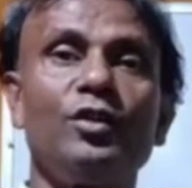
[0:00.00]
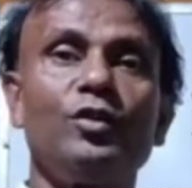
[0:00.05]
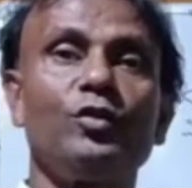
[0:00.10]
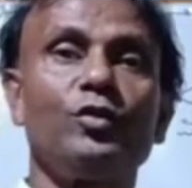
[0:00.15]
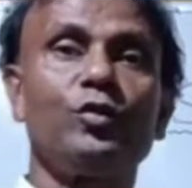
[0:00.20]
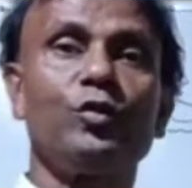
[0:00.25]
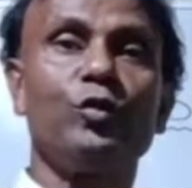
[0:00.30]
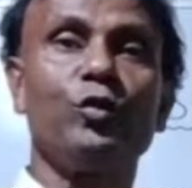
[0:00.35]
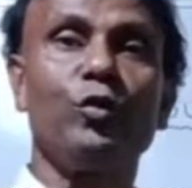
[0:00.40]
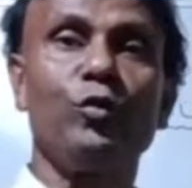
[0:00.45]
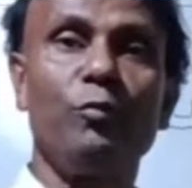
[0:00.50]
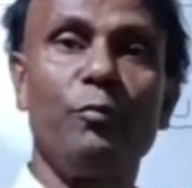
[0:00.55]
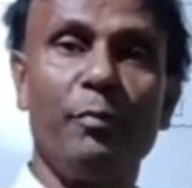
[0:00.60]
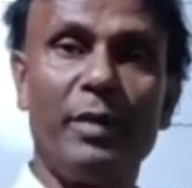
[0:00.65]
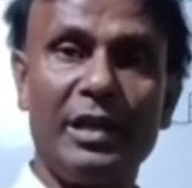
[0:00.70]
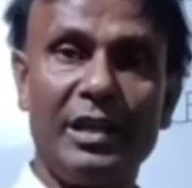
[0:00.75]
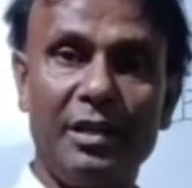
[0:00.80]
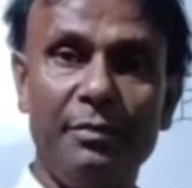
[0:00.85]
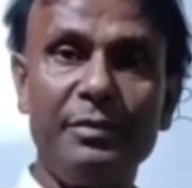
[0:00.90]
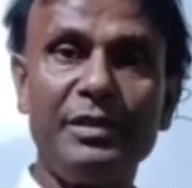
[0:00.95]
So
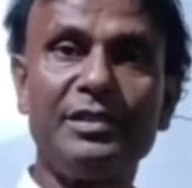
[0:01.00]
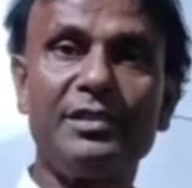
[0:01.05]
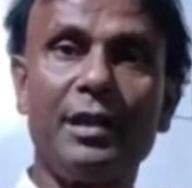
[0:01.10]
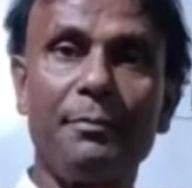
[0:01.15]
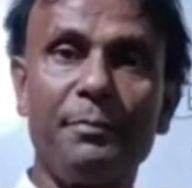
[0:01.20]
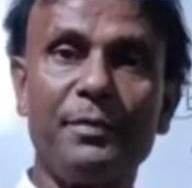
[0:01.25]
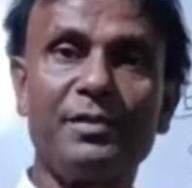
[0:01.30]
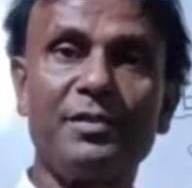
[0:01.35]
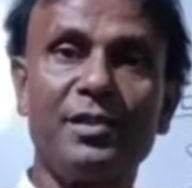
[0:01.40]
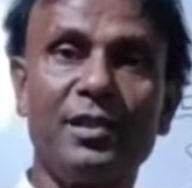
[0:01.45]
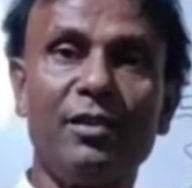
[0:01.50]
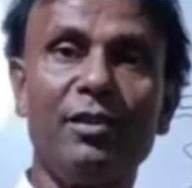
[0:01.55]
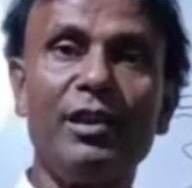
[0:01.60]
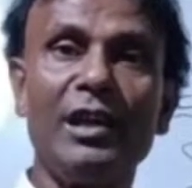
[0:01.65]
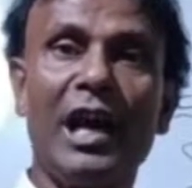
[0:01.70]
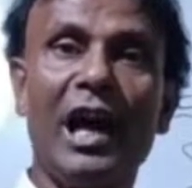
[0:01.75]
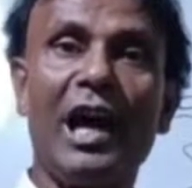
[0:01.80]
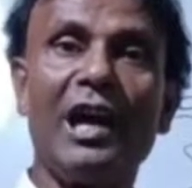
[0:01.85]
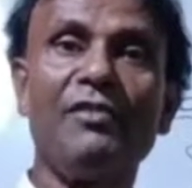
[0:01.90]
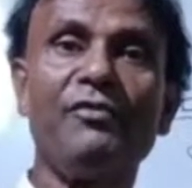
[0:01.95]
my name is Tapas Roy.
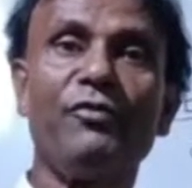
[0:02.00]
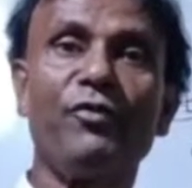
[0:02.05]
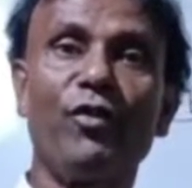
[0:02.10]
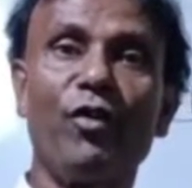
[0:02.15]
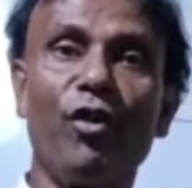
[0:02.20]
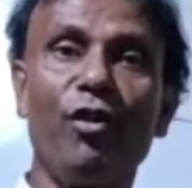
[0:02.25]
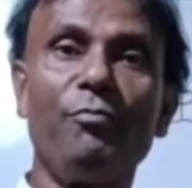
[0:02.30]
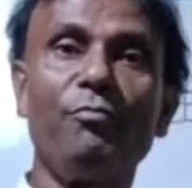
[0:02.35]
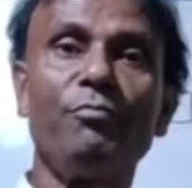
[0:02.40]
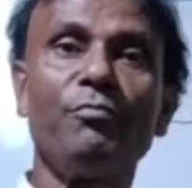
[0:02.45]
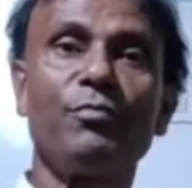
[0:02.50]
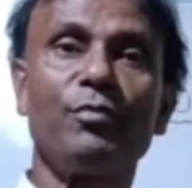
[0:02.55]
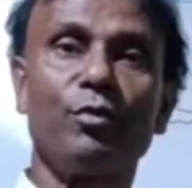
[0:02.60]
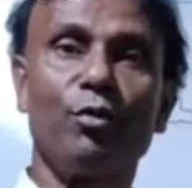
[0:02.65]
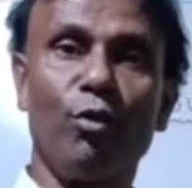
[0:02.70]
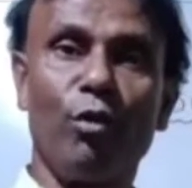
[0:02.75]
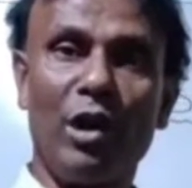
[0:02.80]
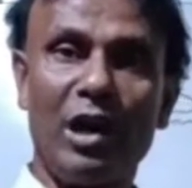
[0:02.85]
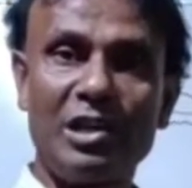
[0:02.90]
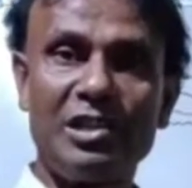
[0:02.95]
I am from
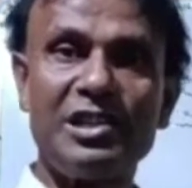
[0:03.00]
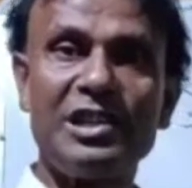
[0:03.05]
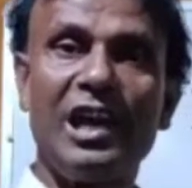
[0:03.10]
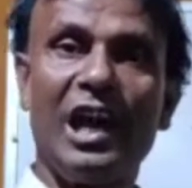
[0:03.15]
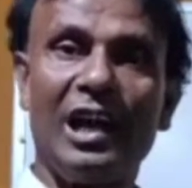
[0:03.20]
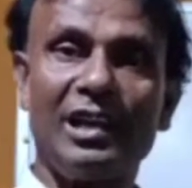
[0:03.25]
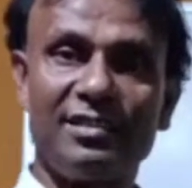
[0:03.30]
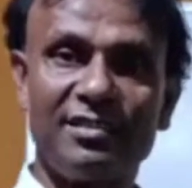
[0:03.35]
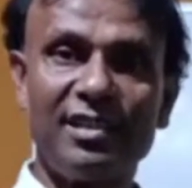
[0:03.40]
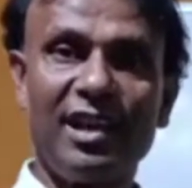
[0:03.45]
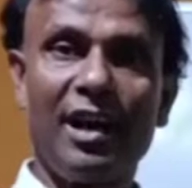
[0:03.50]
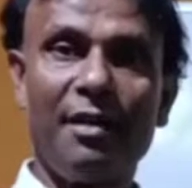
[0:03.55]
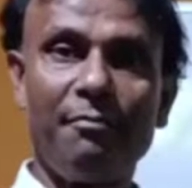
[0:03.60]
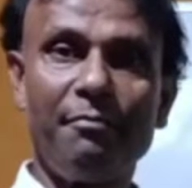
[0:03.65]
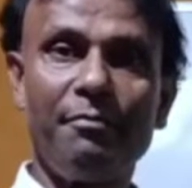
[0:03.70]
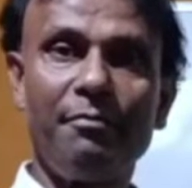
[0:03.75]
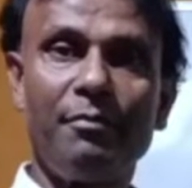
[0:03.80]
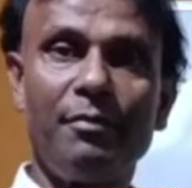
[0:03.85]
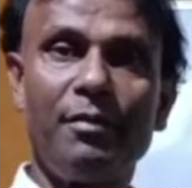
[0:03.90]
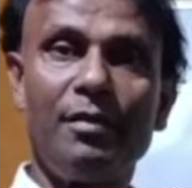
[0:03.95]
Guwahati,
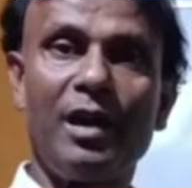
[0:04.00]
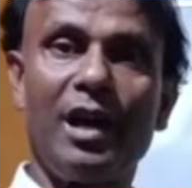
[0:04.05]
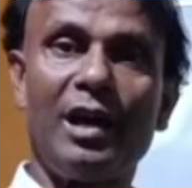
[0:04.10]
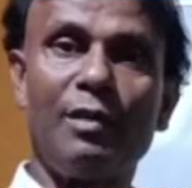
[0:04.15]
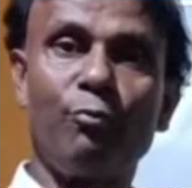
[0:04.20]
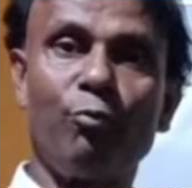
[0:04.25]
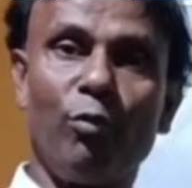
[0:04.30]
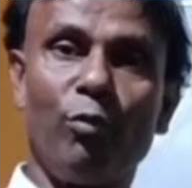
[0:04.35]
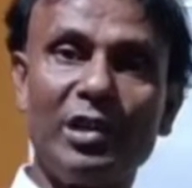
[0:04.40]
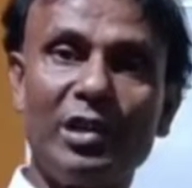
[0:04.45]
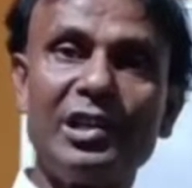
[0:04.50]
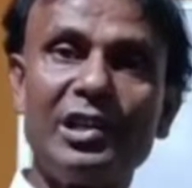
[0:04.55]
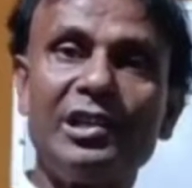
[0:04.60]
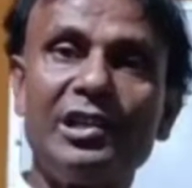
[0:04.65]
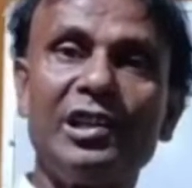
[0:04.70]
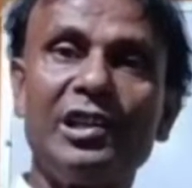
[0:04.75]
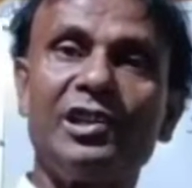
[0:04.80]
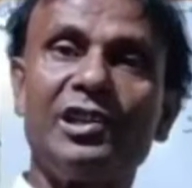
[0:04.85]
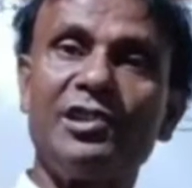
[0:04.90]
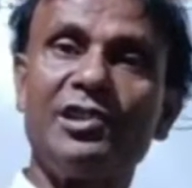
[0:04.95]
Assam. I am working
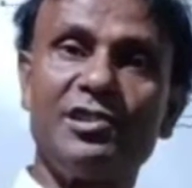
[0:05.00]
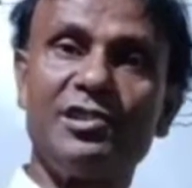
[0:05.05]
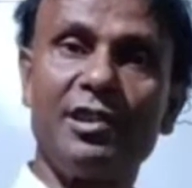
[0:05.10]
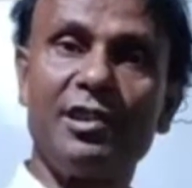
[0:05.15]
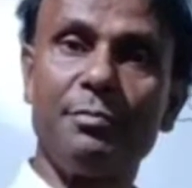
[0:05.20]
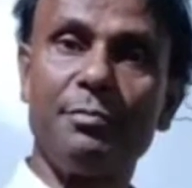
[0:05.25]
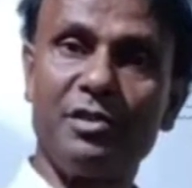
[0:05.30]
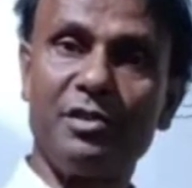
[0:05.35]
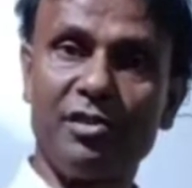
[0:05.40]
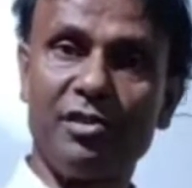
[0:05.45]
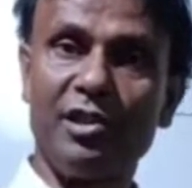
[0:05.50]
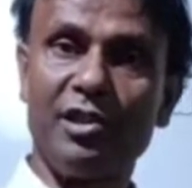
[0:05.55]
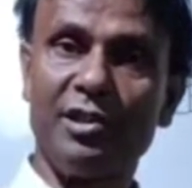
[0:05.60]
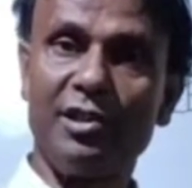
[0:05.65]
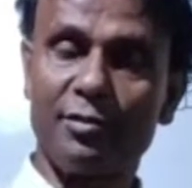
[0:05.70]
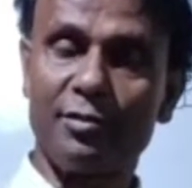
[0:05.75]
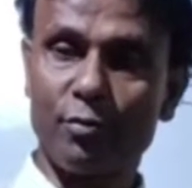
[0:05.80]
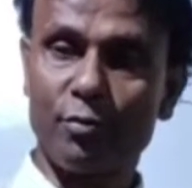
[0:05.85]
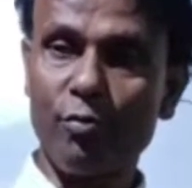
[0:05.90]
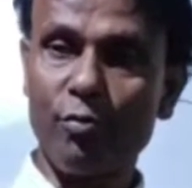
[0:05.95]
in a Christian
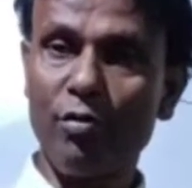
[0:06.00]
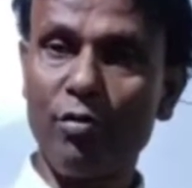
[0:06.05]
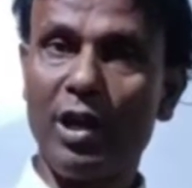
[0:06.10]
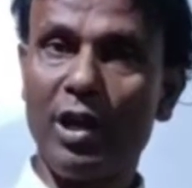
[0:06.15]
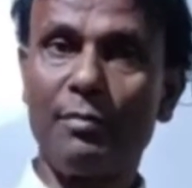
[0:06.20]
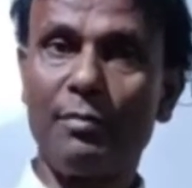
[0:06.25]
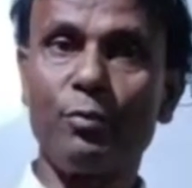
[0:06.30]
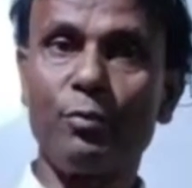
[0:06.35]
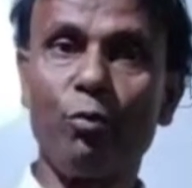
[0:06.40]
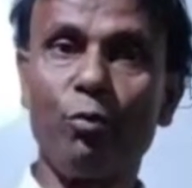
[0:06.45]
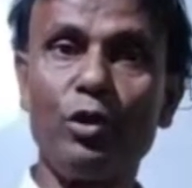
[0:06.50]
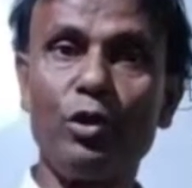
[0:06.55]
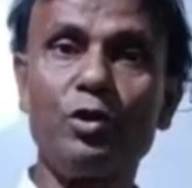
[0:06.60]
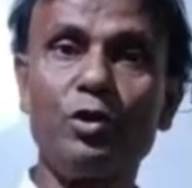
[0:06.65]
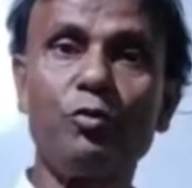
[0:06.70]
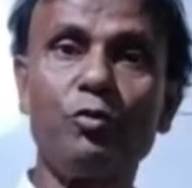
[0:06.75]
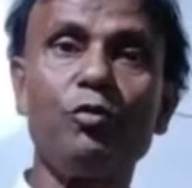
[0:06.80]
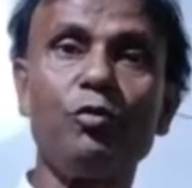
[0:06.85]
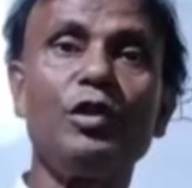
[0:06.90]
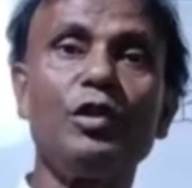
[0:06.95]
missionary school. I am going
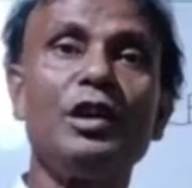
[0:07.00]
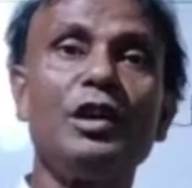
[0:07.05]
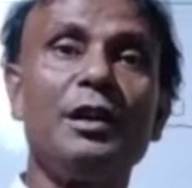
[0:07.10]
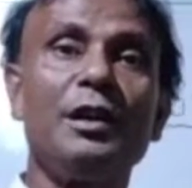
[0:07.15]
to